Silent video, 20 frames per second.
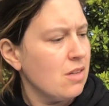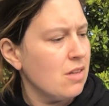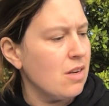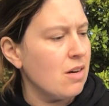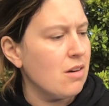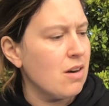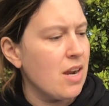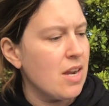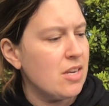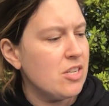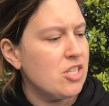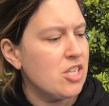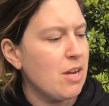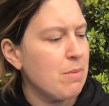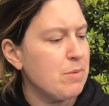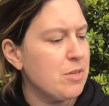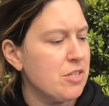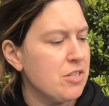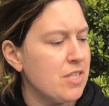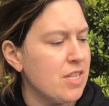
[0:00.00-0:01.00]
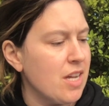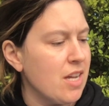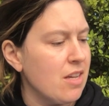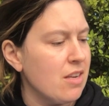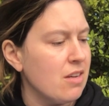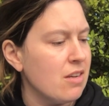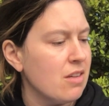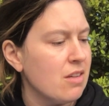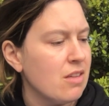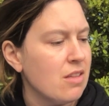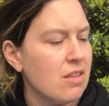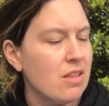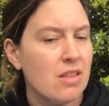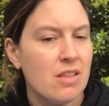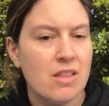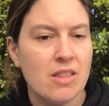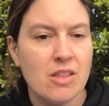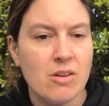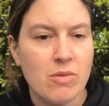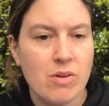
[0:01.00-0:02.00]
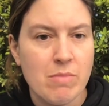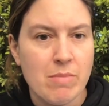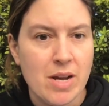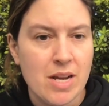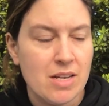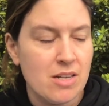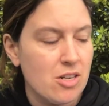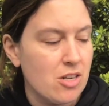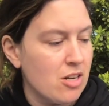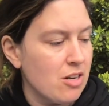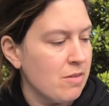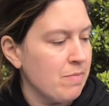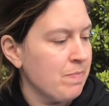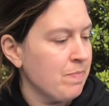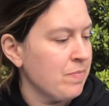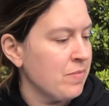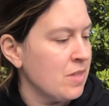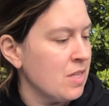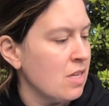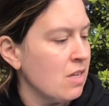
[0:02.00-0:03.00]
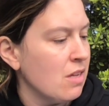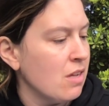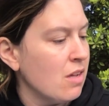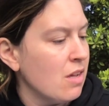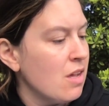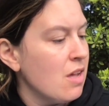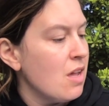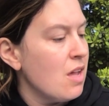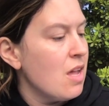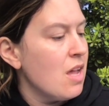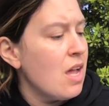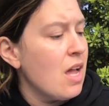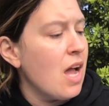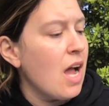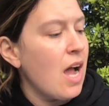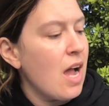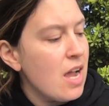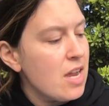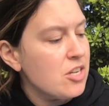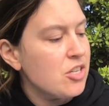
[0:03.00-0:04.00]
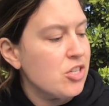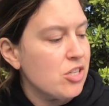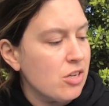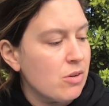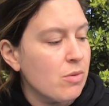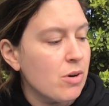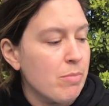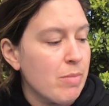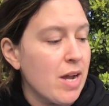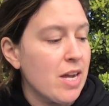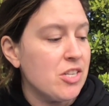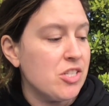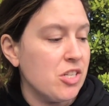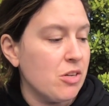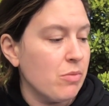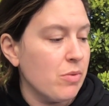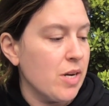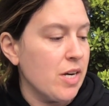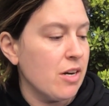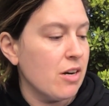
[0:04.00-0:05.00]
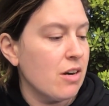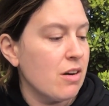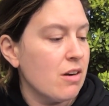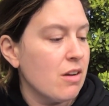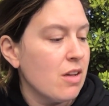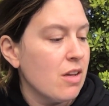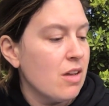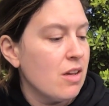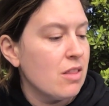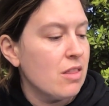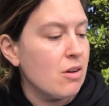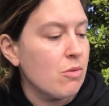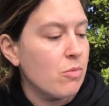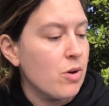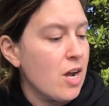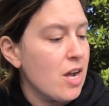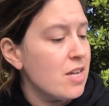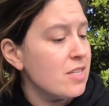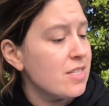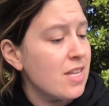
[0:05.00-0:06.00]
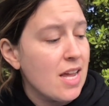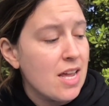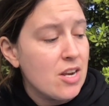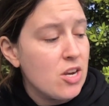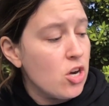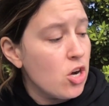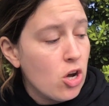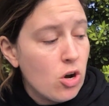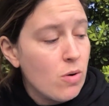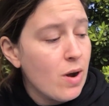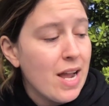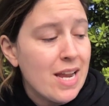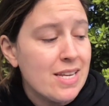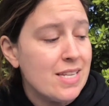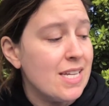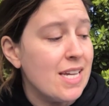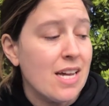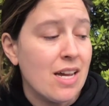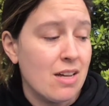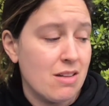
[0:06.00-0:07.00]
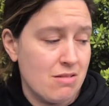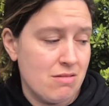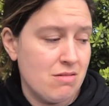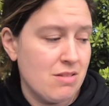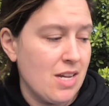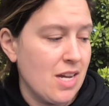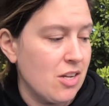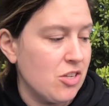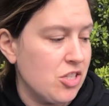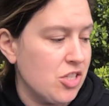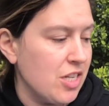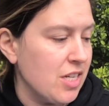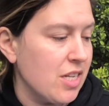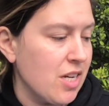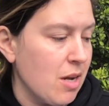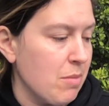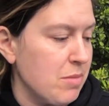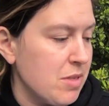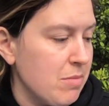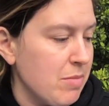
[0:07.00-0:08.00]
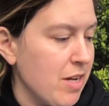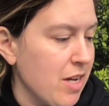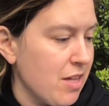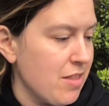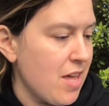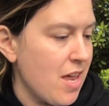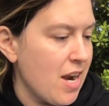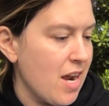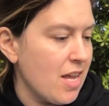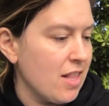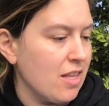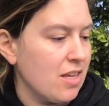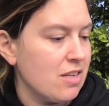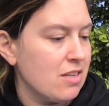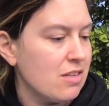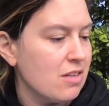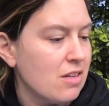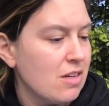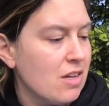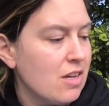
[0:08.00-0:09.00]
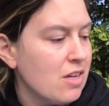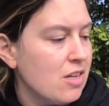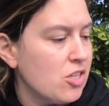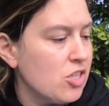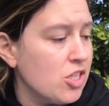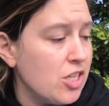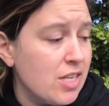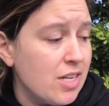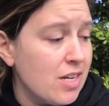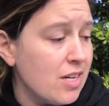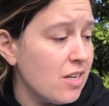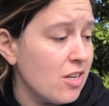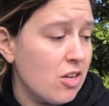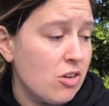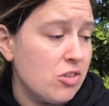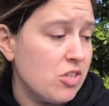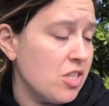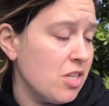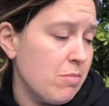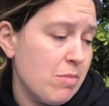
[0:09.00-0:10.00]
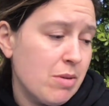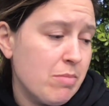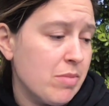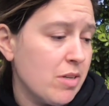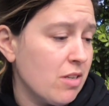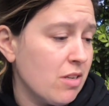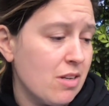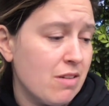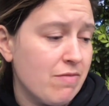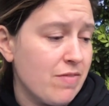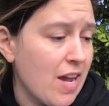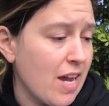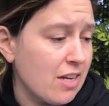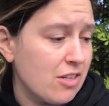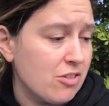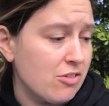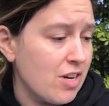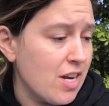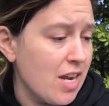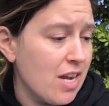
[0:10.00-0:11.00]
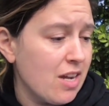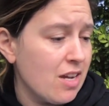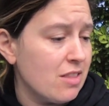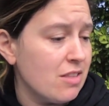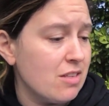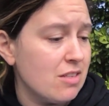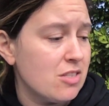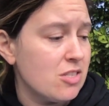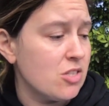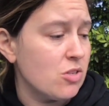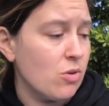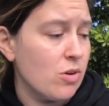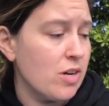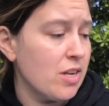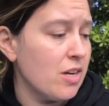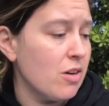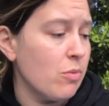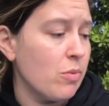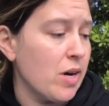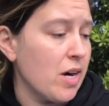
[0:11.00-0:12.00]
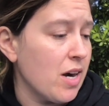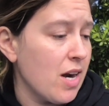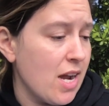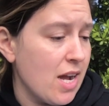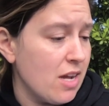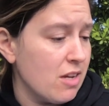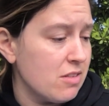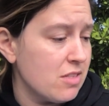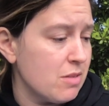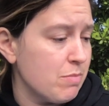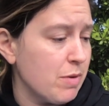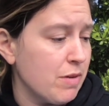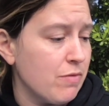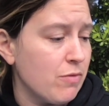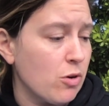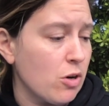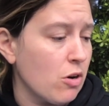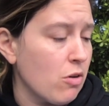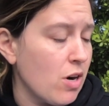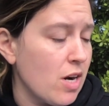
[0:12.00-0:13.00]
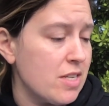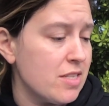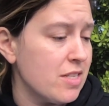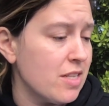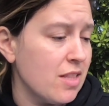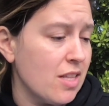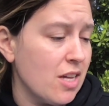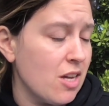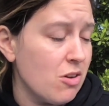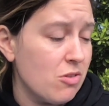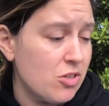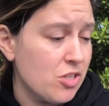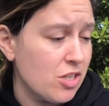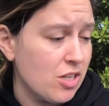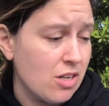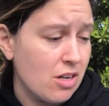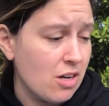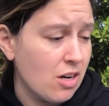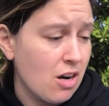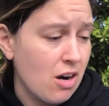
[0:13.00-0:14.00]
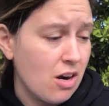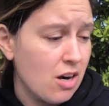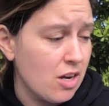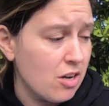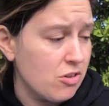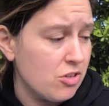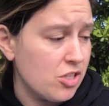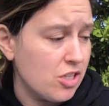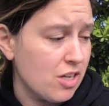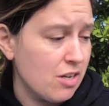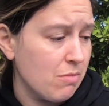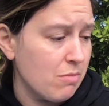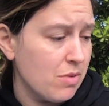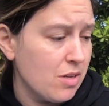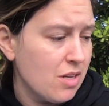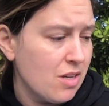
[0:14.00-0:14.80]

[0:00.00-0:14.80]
All right, chapter 10, the reminder. I should remind you, reader, that Roz had no idea how she'd come to be on that island. She didn't know she'd been built in a factory and then stored in a warehouse before crossing the ocean on a cargo ship.